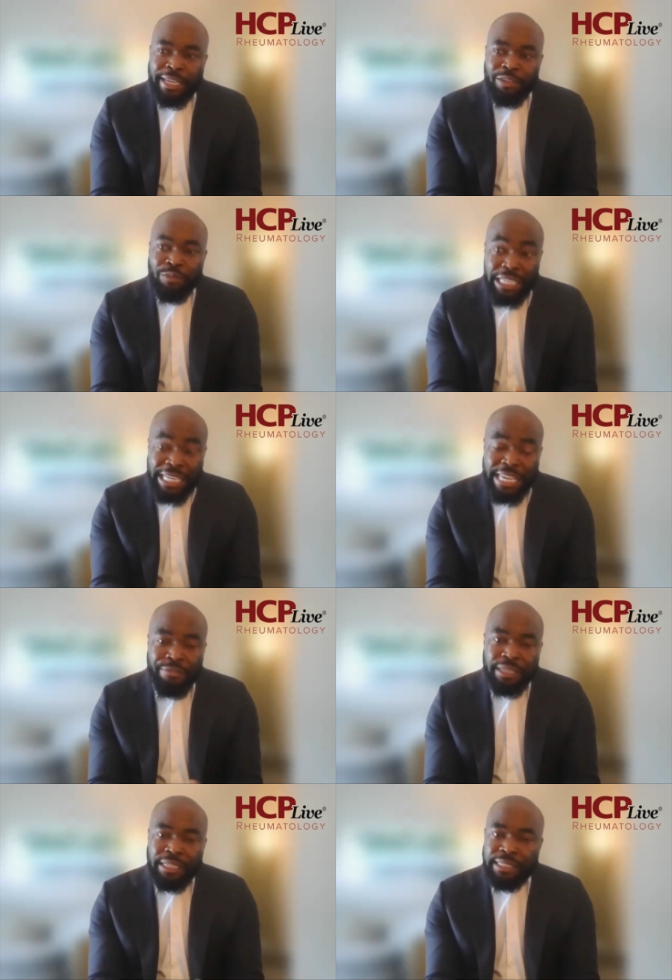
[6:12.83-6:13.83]

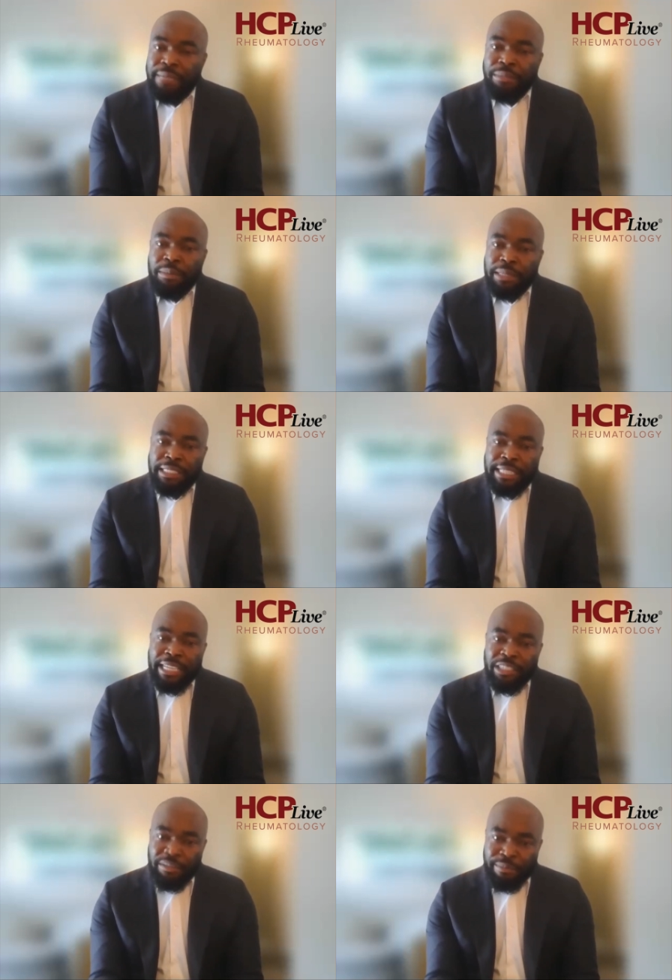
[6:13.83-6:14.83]
relieving the symptoms and
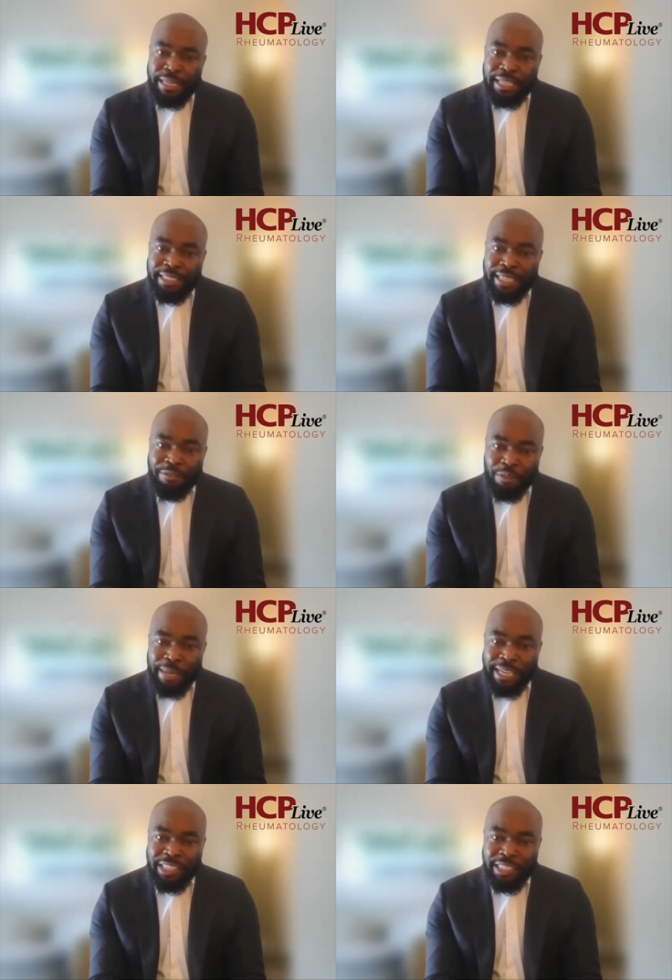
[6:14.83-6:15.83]
signs of PSA for
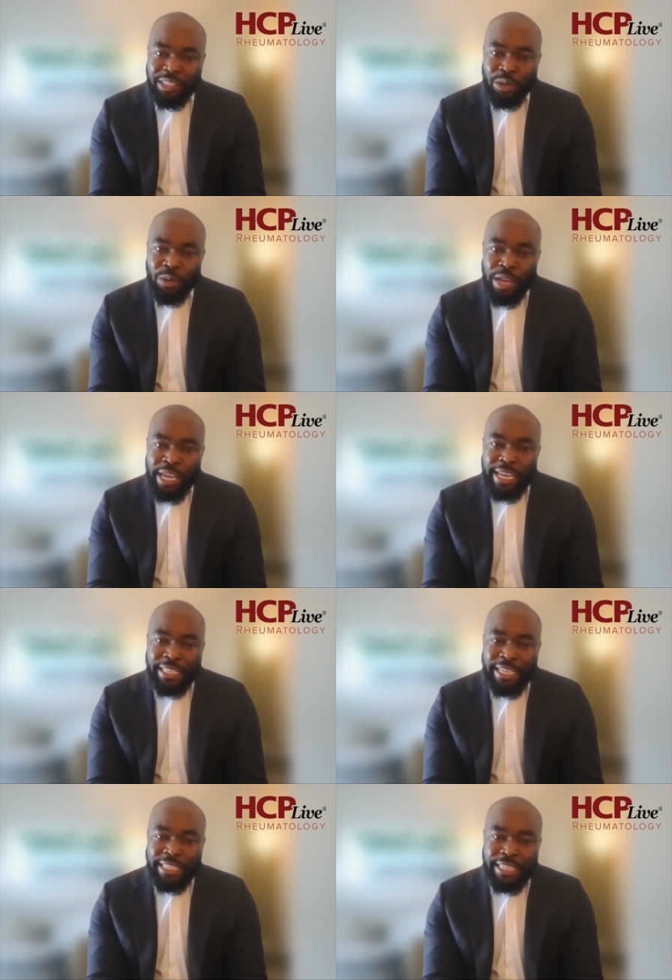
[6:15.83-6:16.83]
patients. So it,
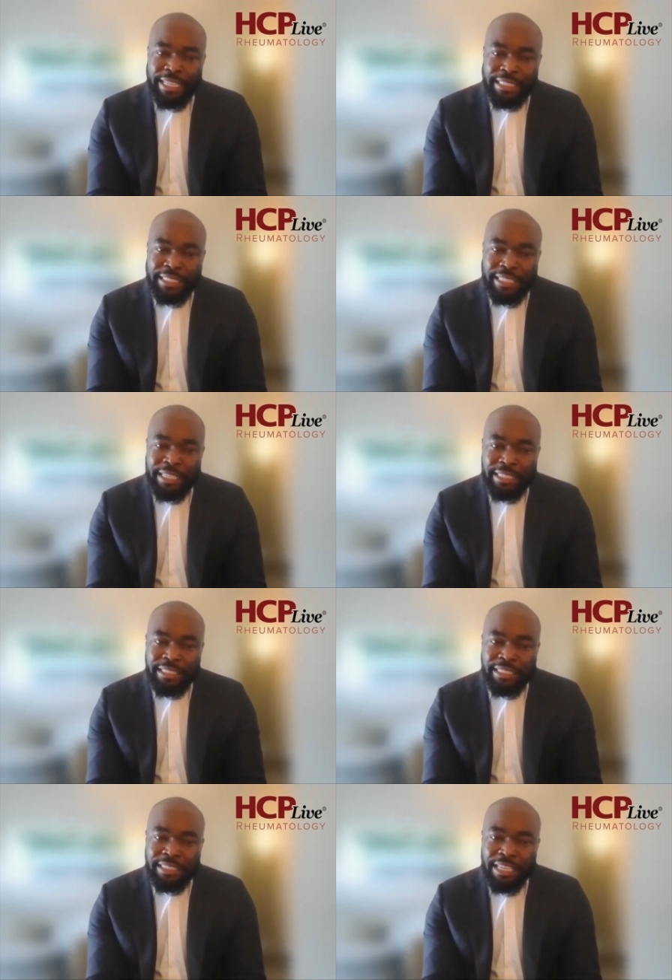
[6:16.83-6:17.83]
it's it's
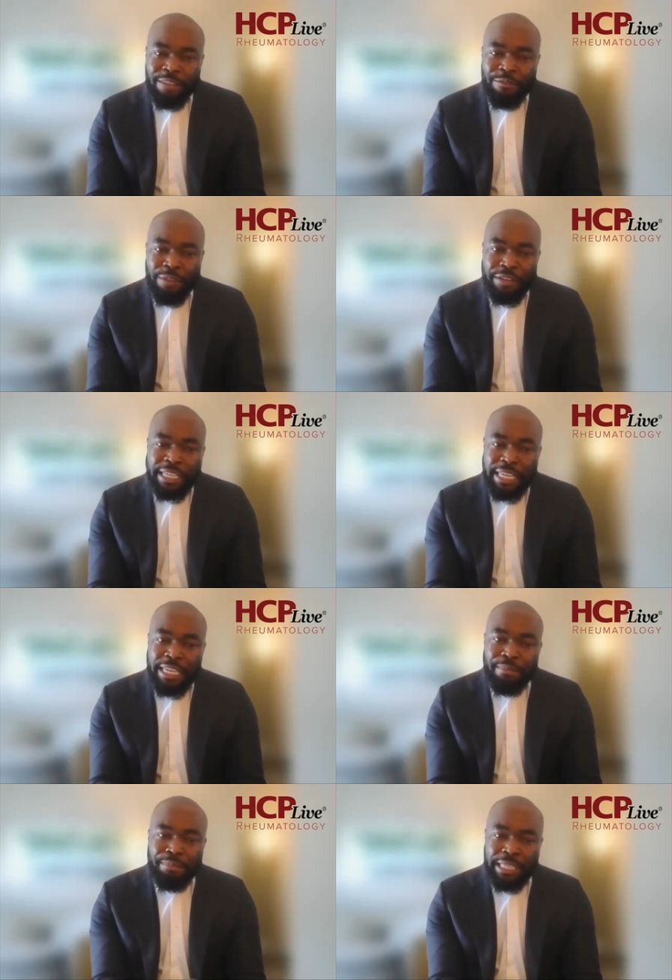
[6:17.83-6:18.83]
it's a very
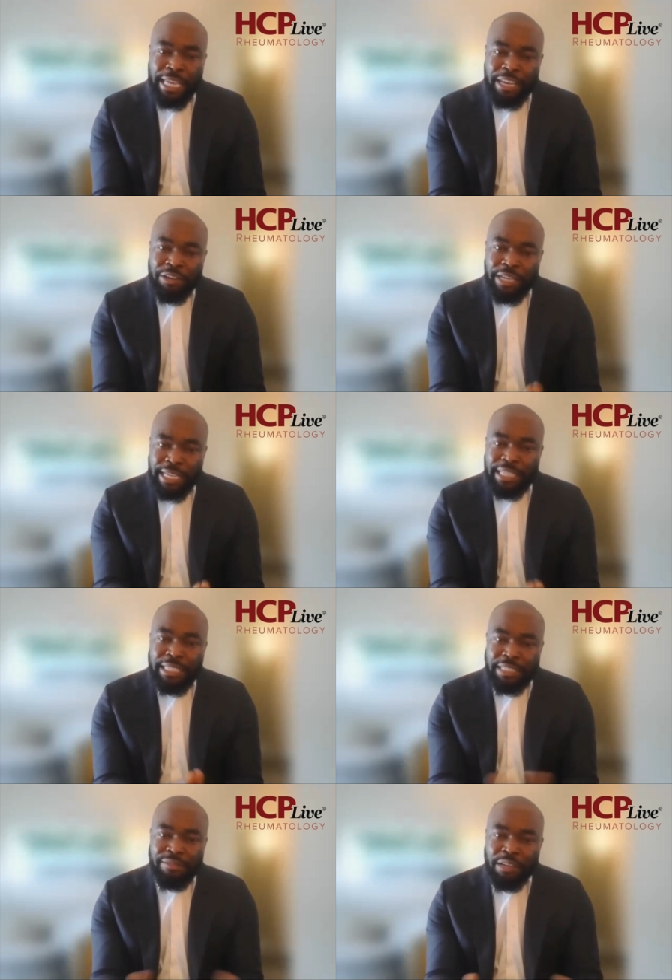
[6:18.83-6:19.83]
key player in the
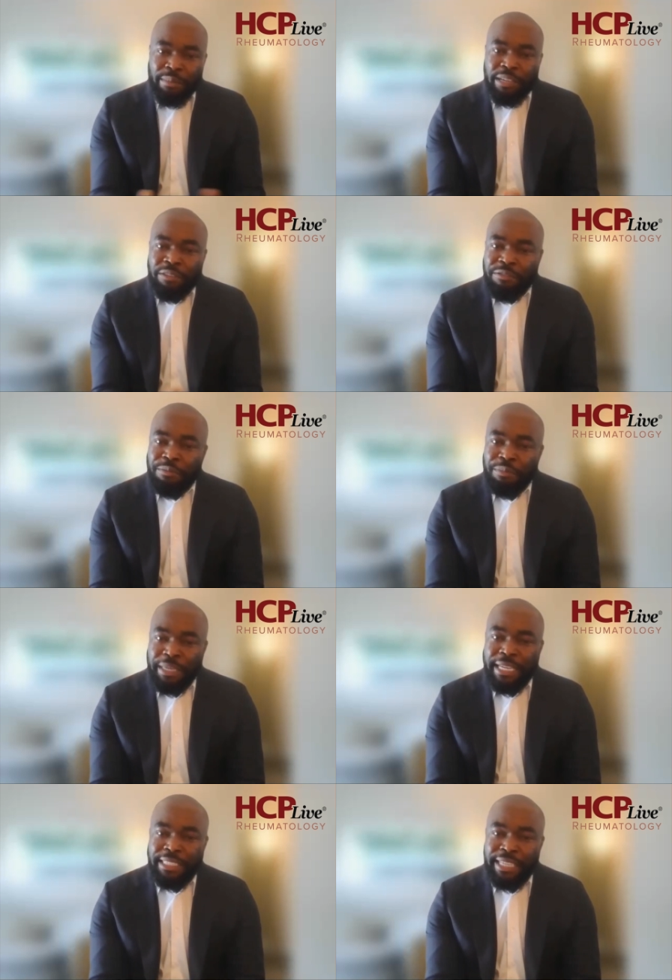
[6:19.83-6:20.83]
development of
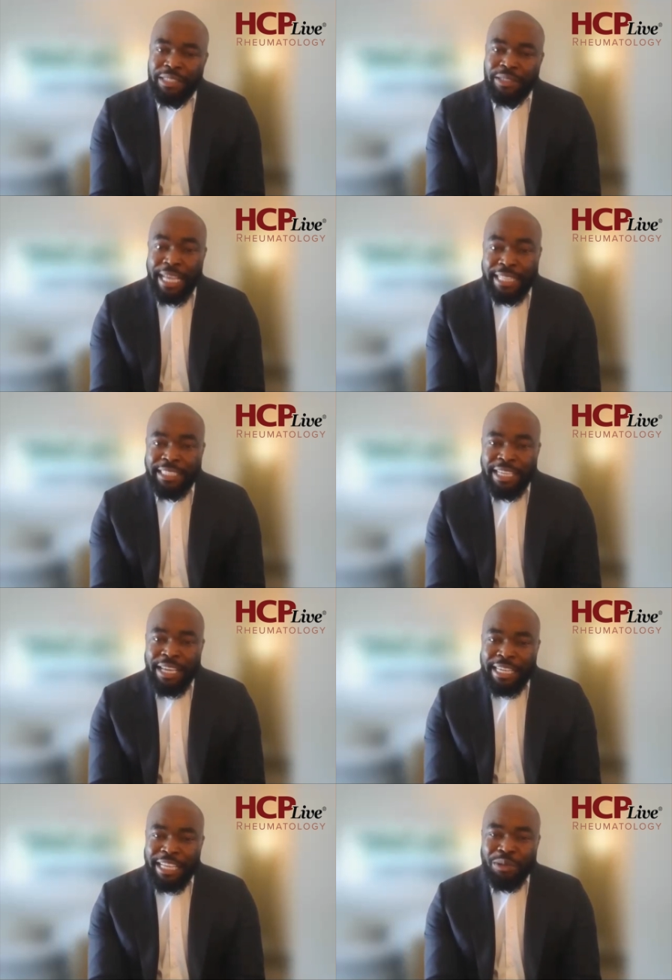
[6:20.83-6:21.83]
PSA. So that's
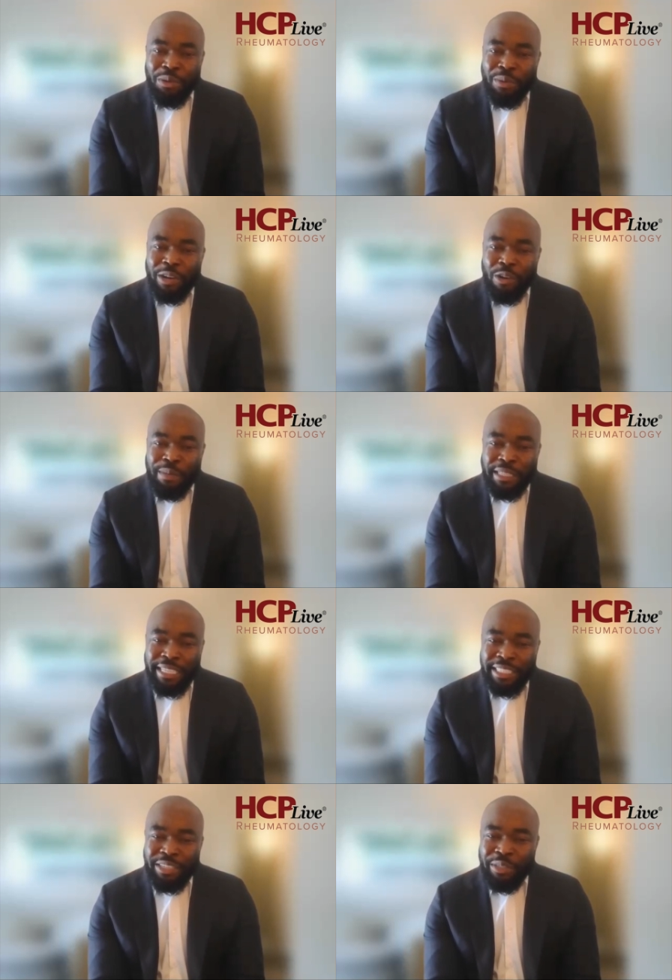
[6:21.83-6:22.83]
that's what we're hoping
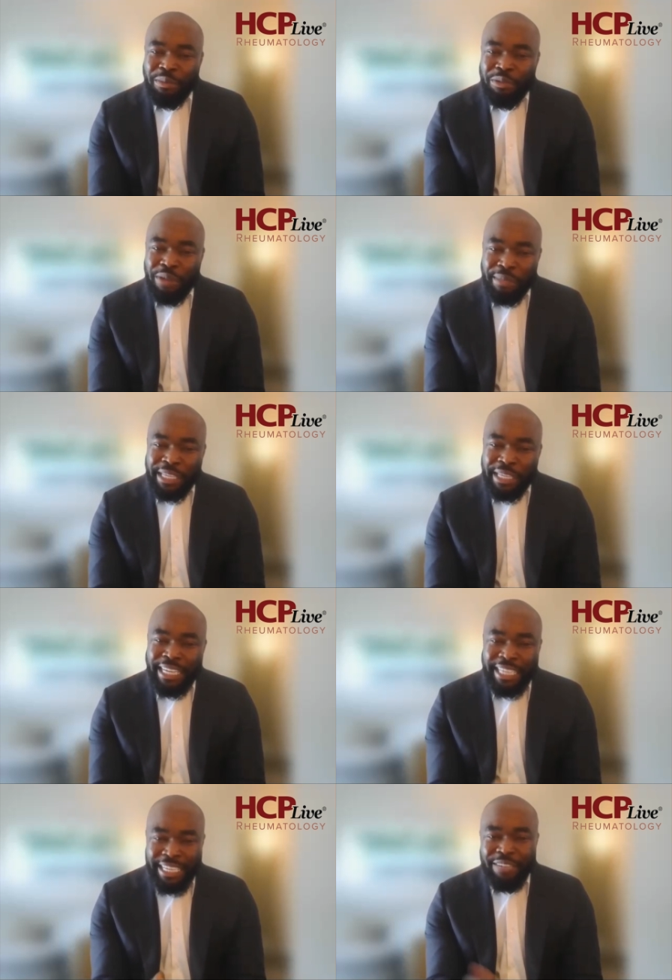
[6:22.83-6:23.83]
that's going to be
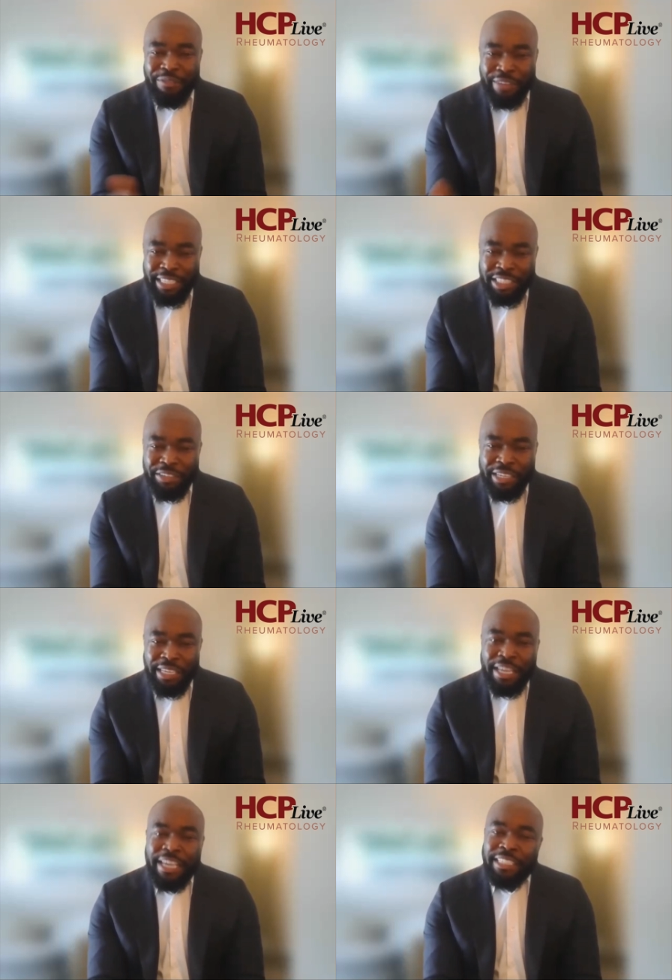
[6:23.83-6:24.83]
replicated in the phase three
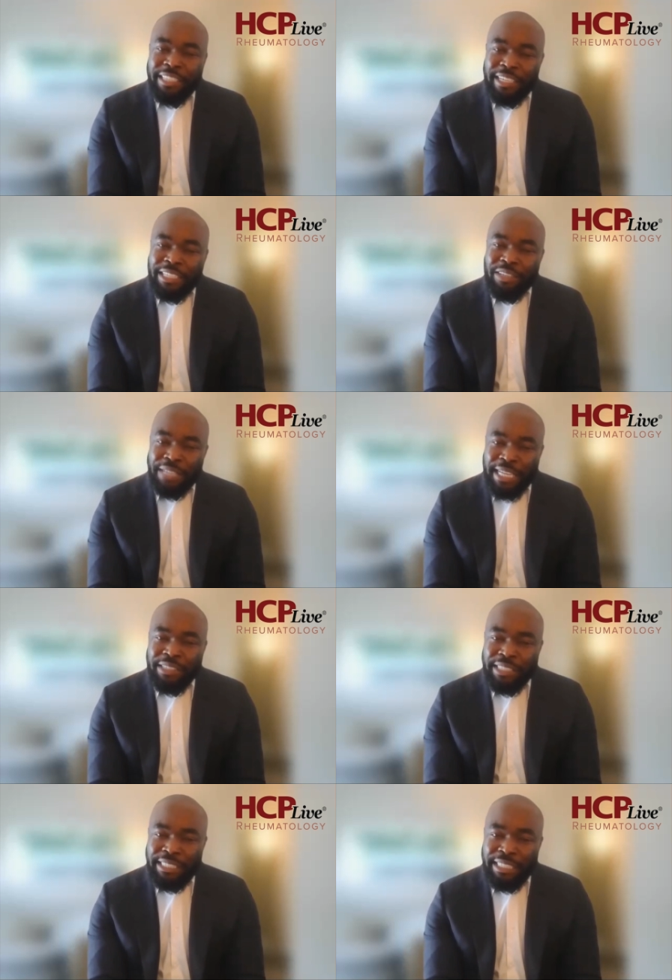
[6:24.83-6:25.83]
studies of
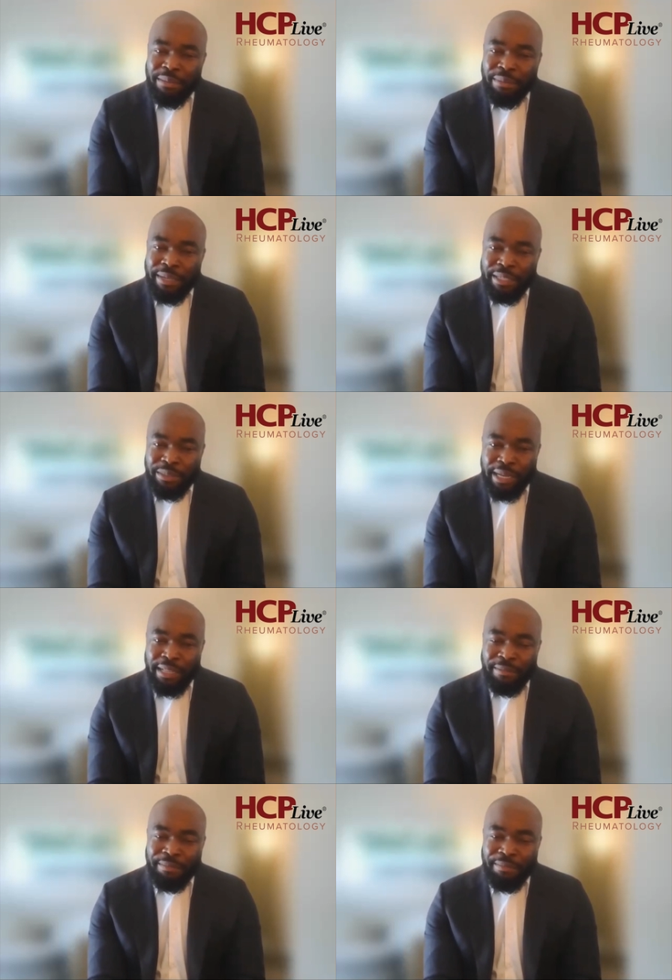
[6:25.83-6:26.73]
zasocitinib as well.